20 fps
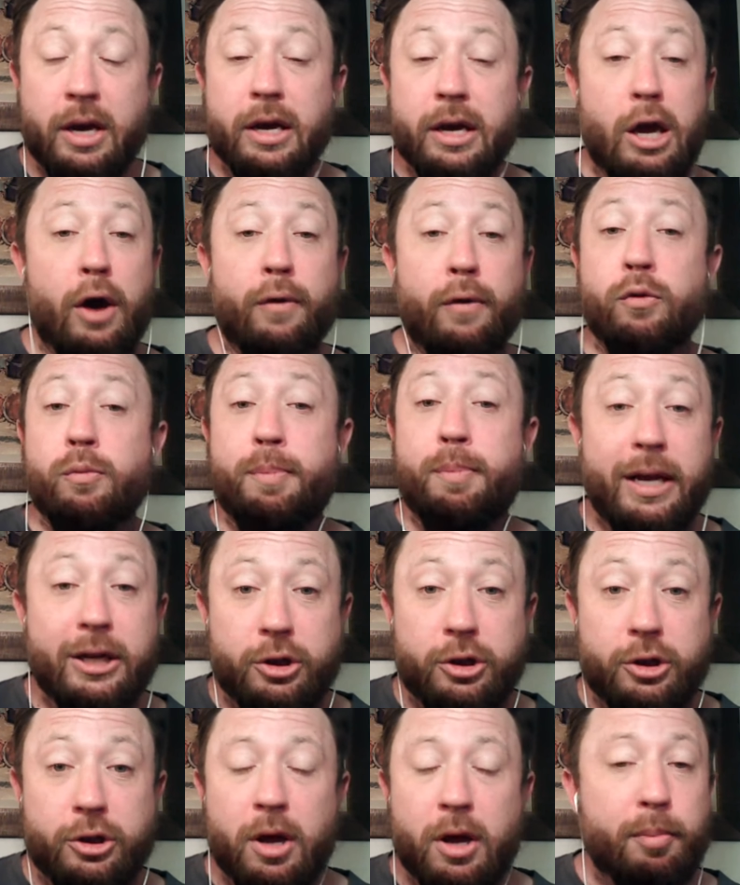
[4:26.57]
Kelvin
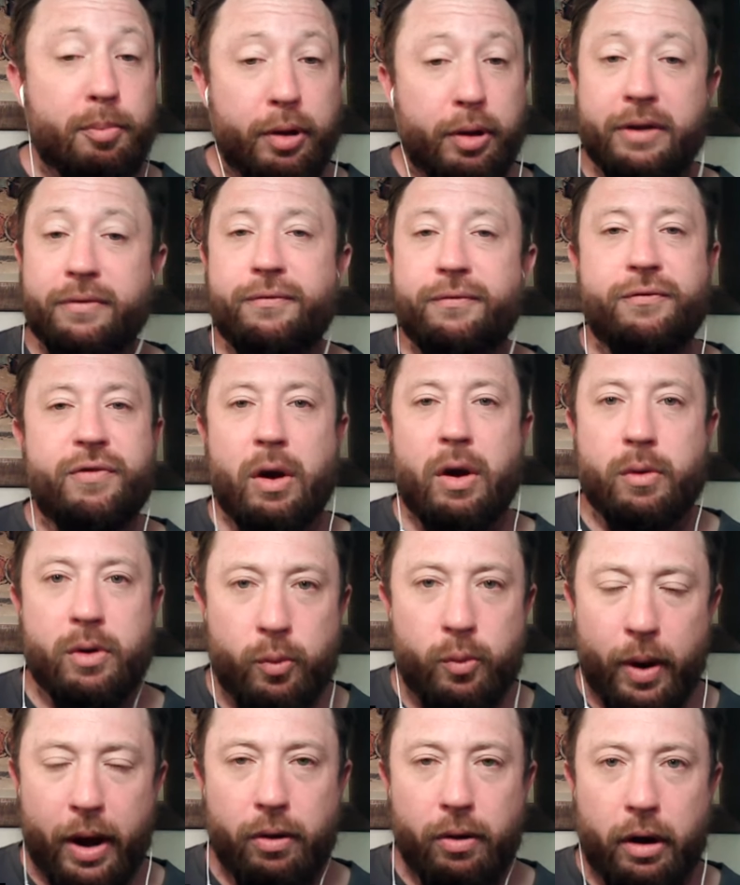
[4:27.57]
Beachum played very
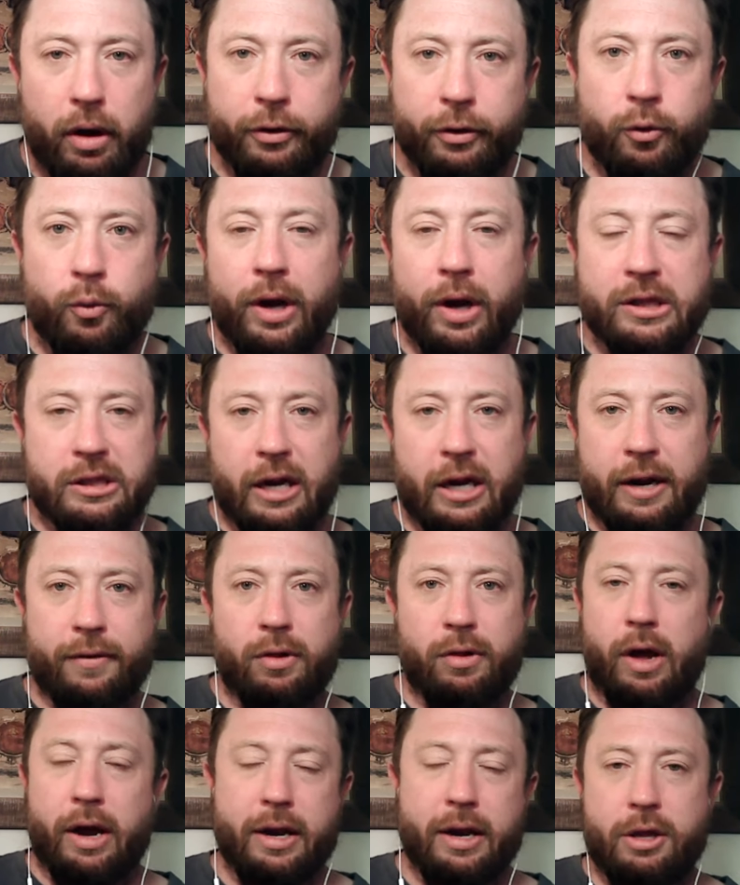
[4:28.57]
well on the right side of the
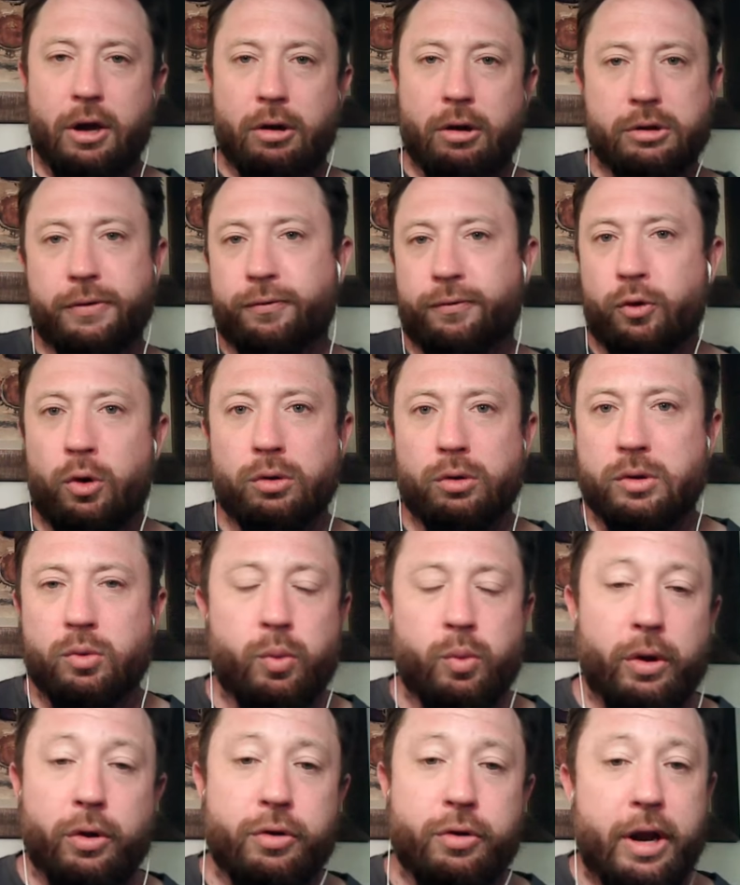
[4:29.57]
line, and Yalta Frolt and
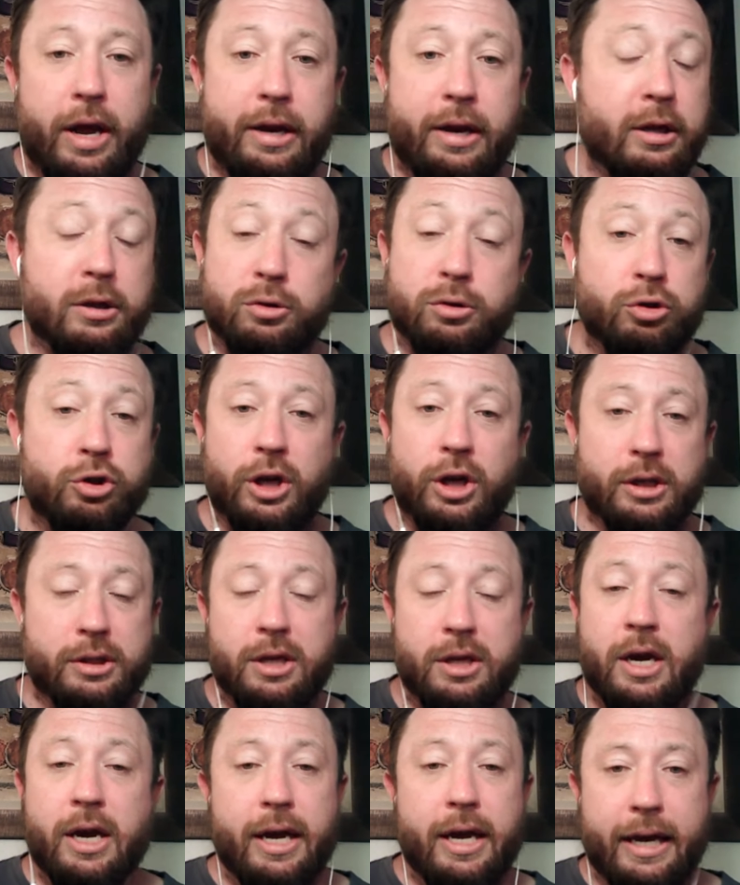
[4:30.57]
Will Hernandez are
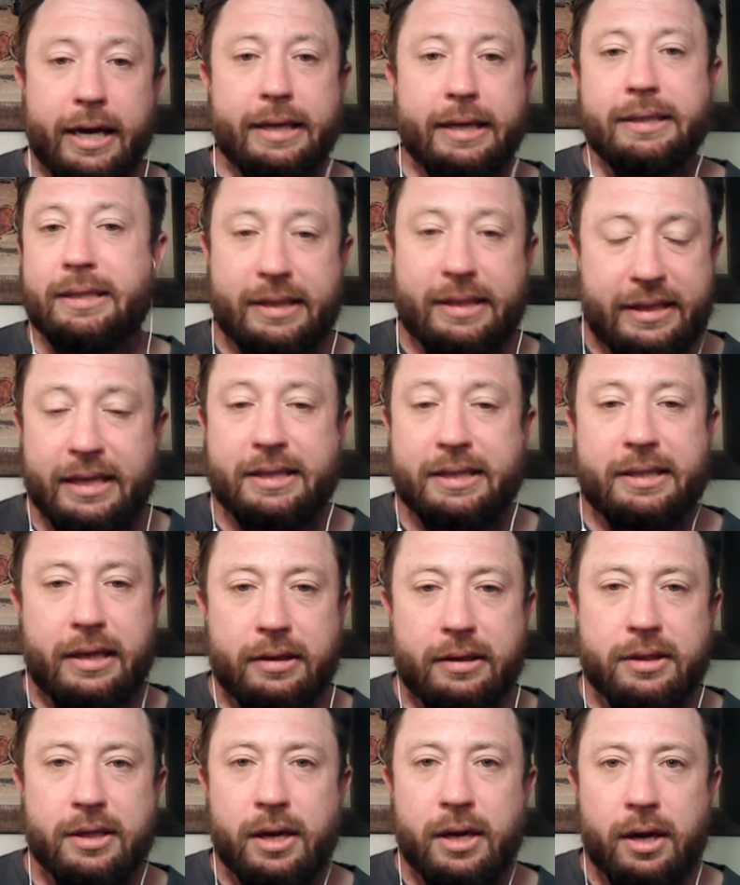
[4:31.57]
just
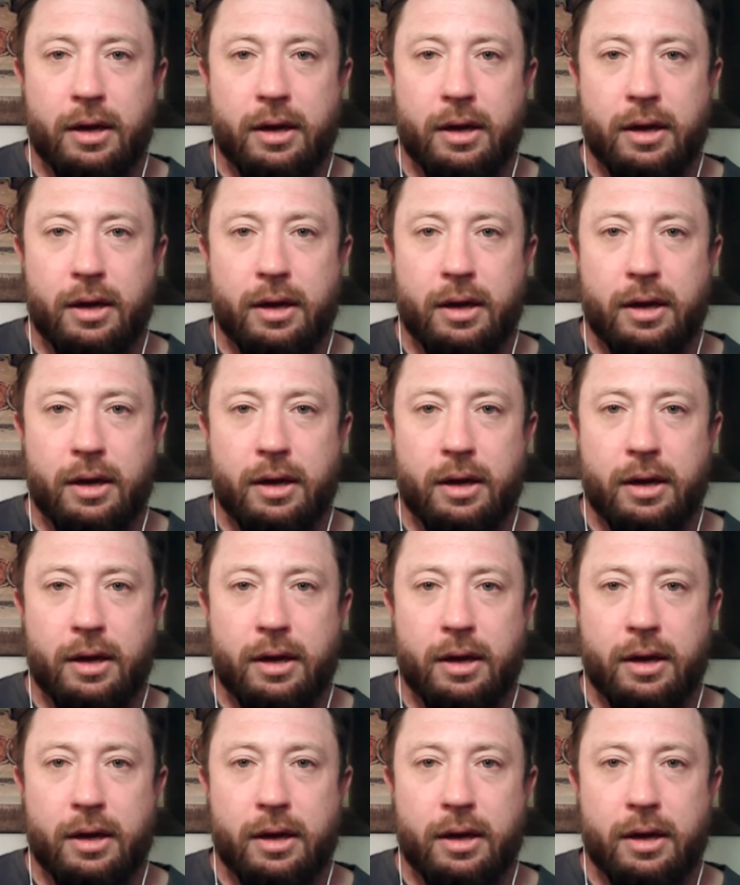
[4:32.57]
consistent